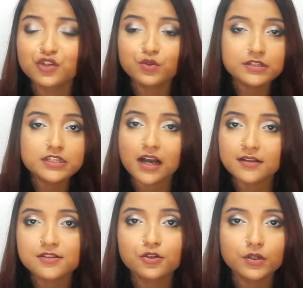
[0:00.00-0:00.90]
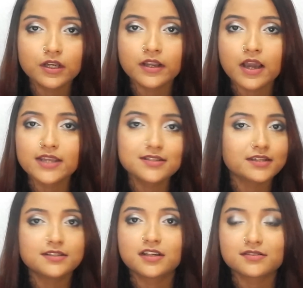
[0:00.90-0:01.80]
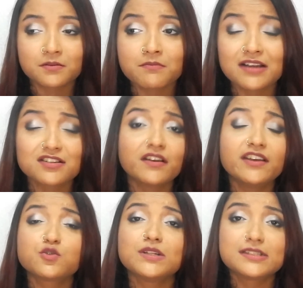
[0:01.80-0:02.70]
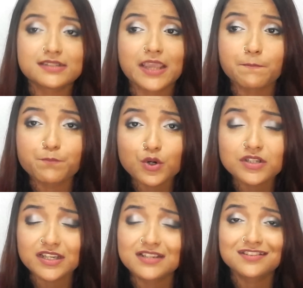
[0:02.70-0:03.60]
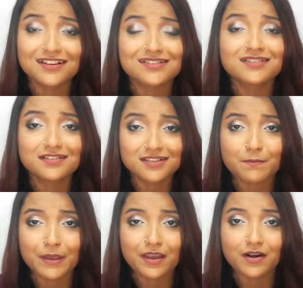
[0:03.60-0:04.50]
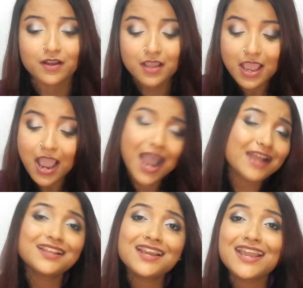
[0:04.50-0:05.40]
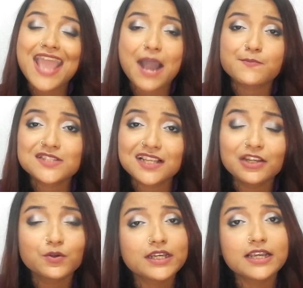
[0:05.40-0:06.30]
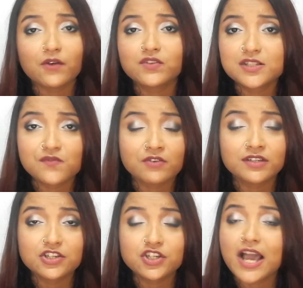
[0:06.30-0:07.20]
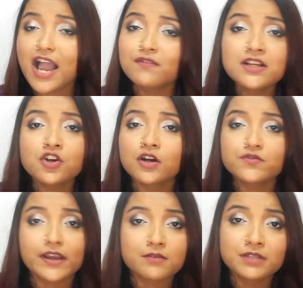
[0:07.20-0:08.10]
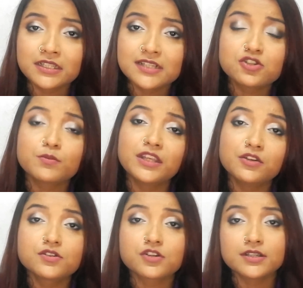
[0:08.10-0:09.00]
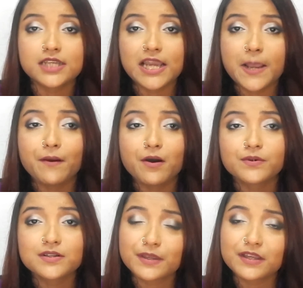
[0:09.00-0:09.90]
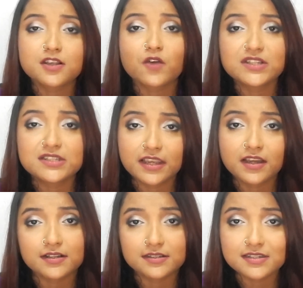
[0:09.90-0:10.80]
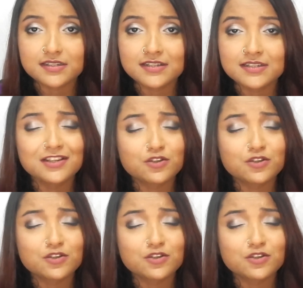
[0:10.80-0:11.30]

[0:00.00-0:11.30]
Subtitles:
You dance through the night, it doesn't matter. It will stay put, it doesn't disappear. I think I absolutely love this foundation. I will not recommend this to be used on daily purpose because of its thick consistency.